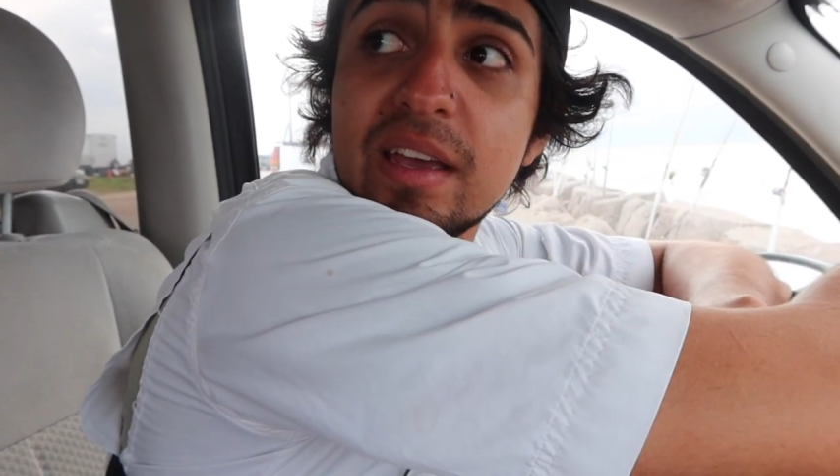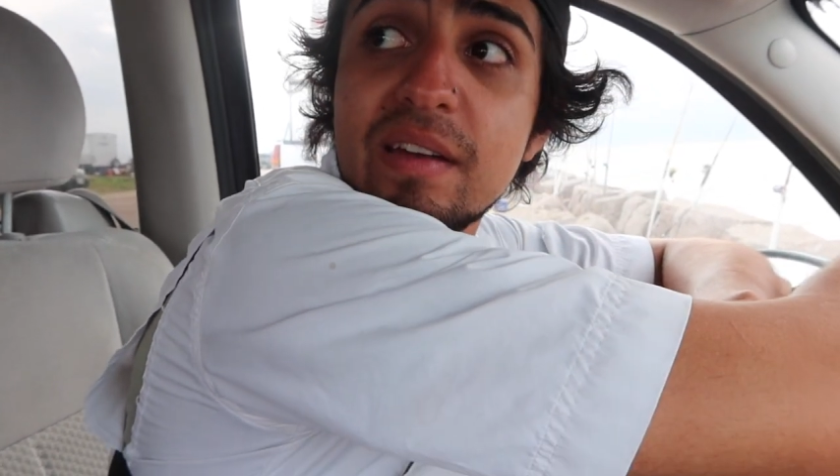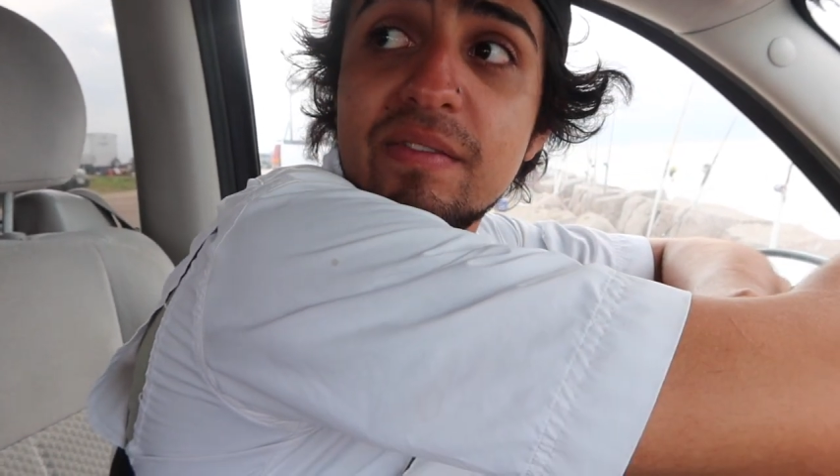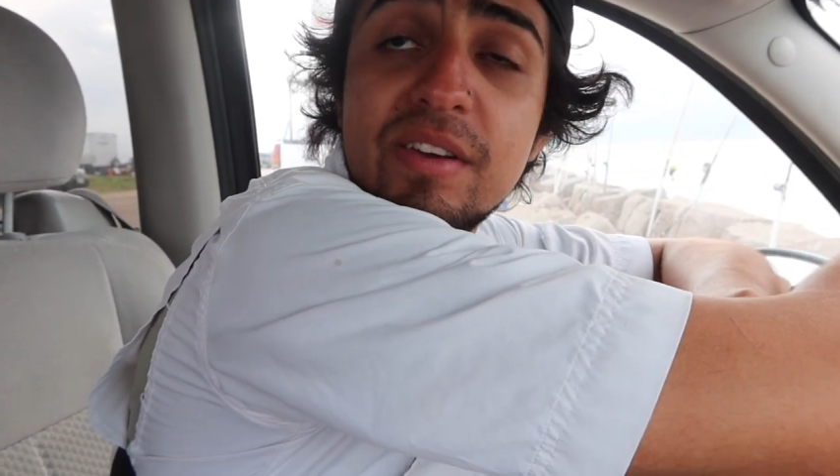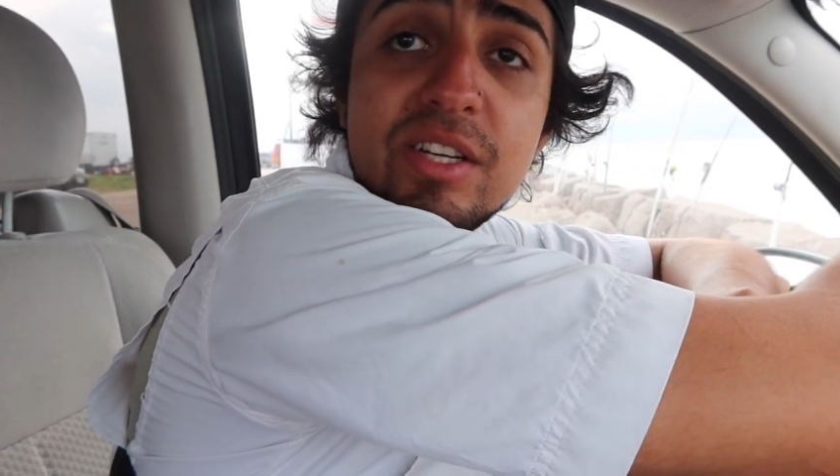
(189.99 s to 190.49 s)

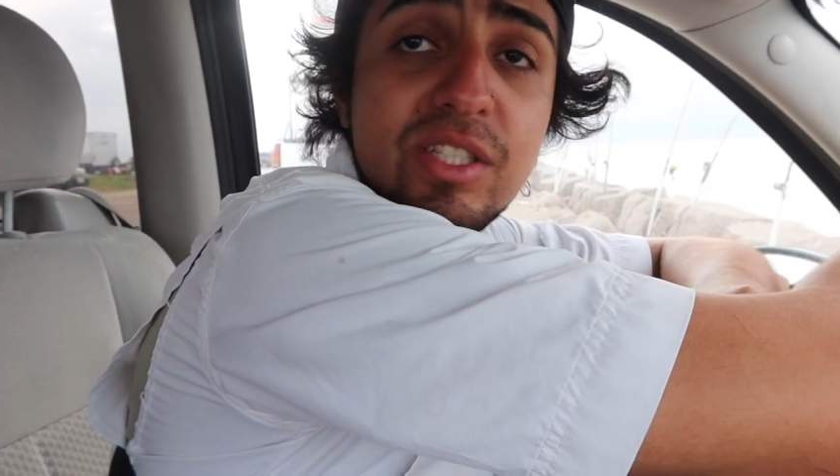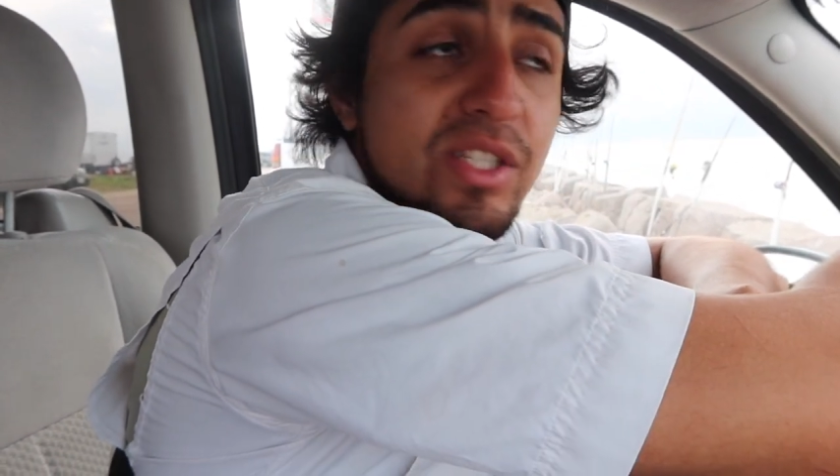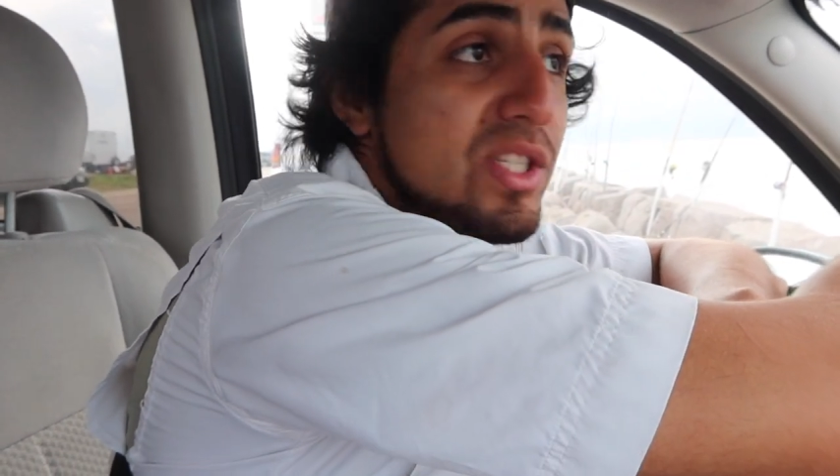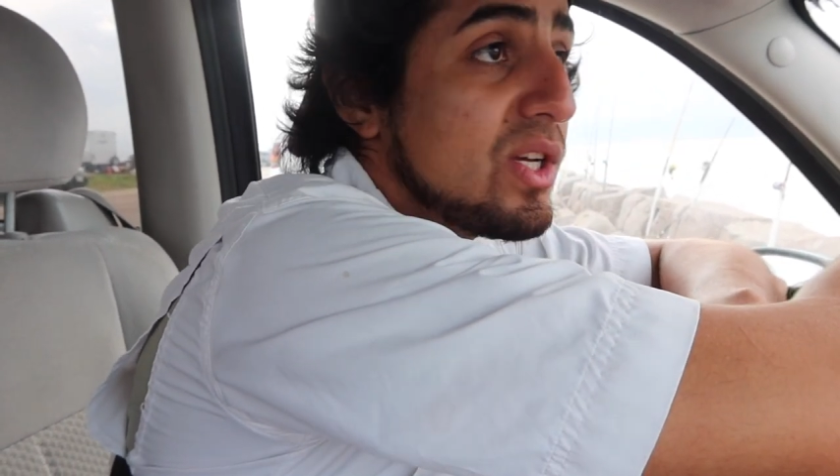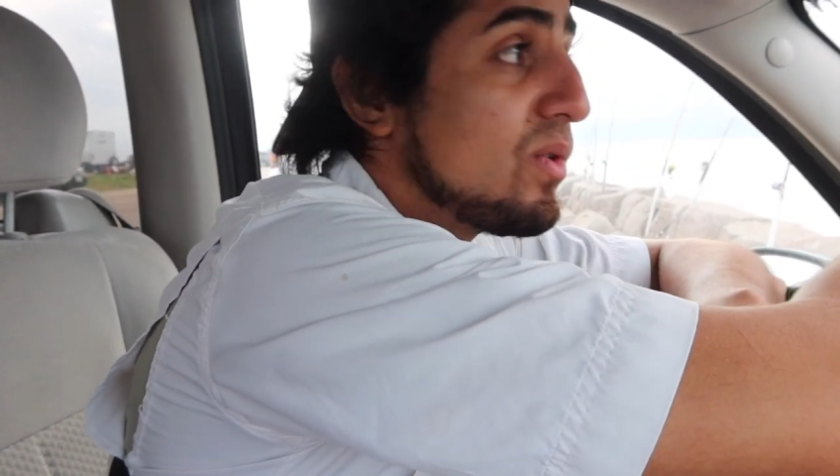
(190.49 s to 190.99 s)
get a fish.
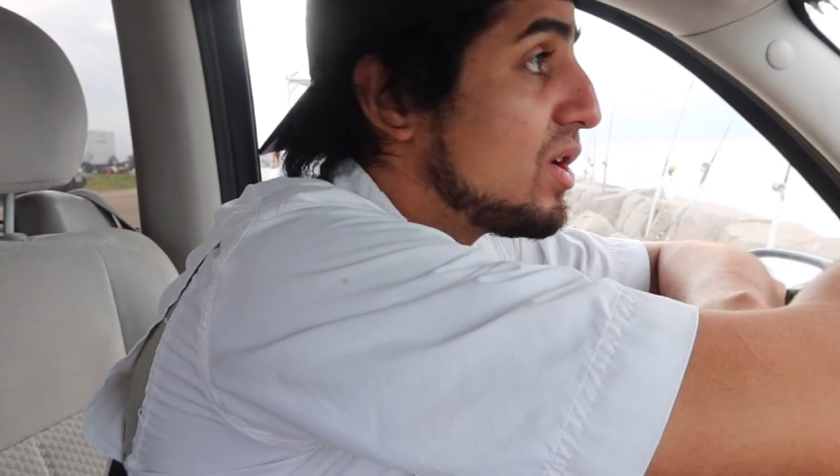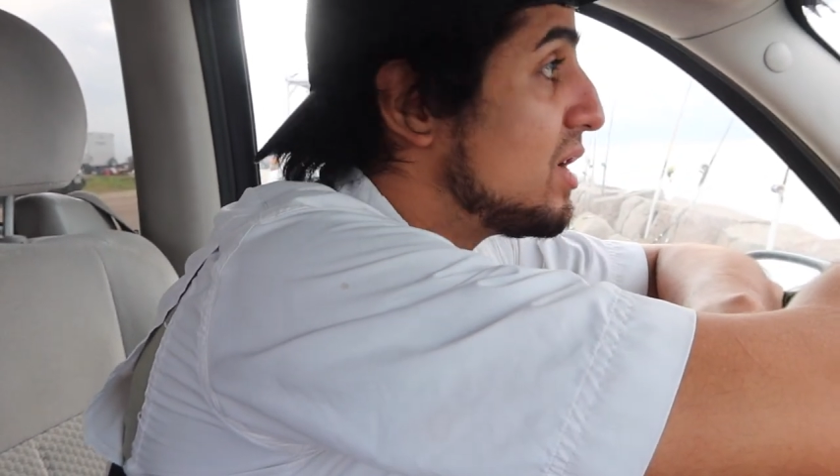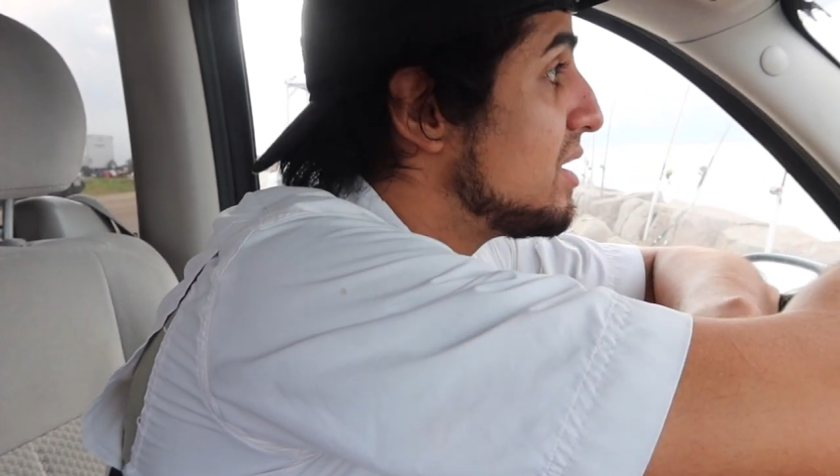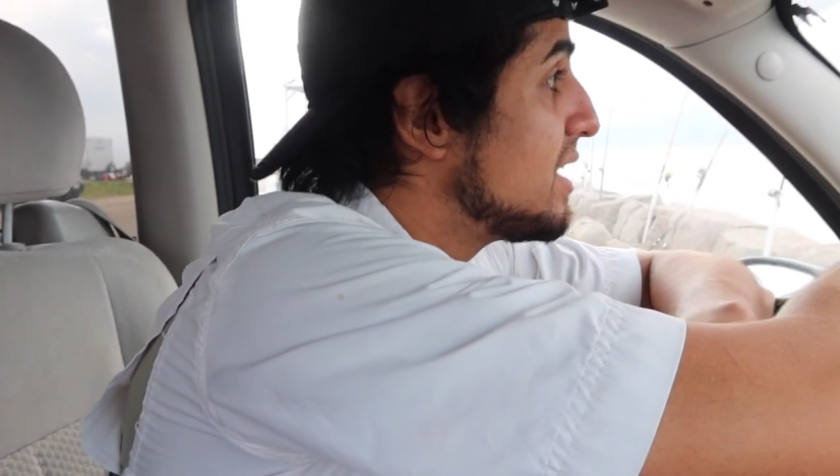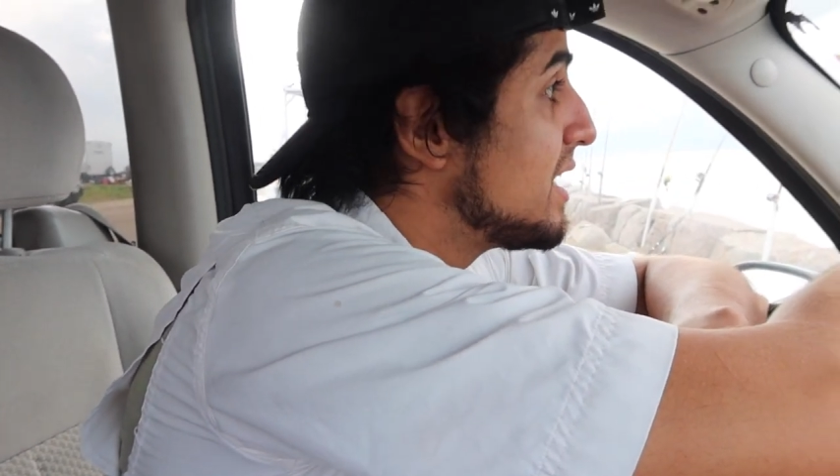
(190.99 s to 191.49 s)
It's still
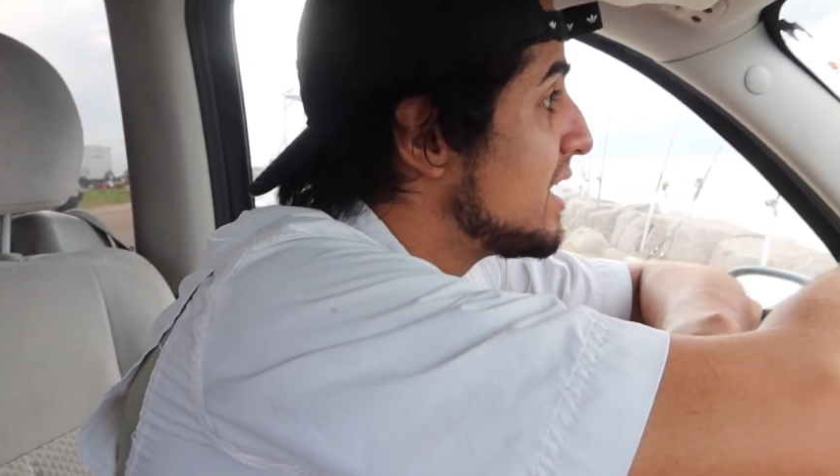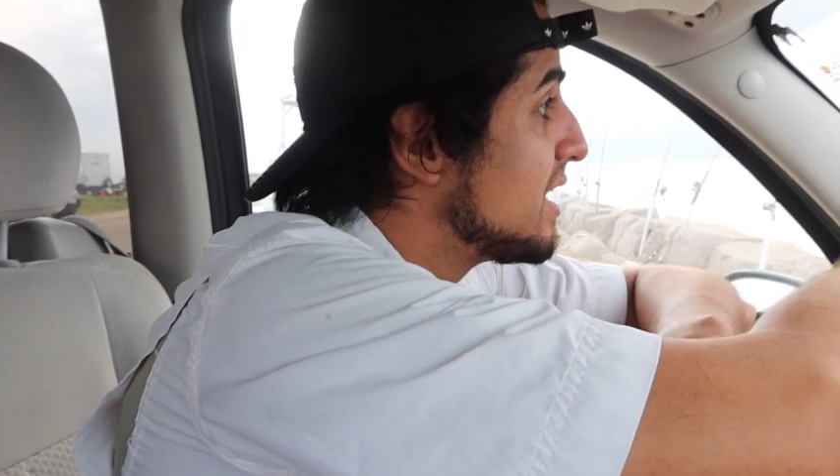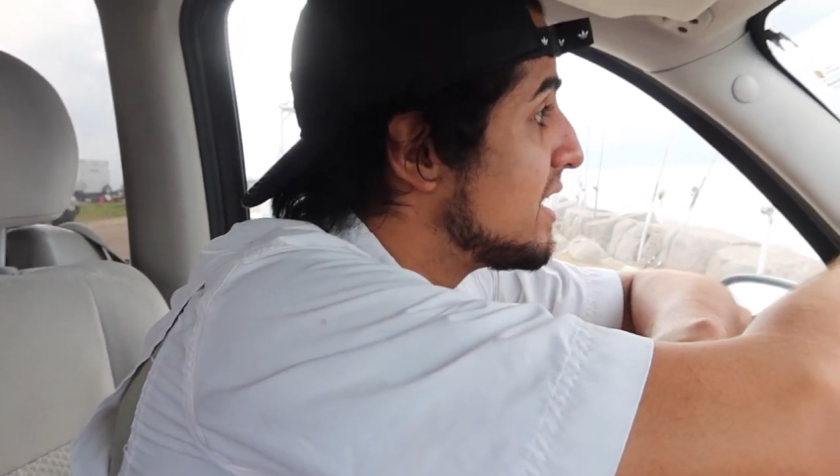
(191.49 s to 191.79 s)
early.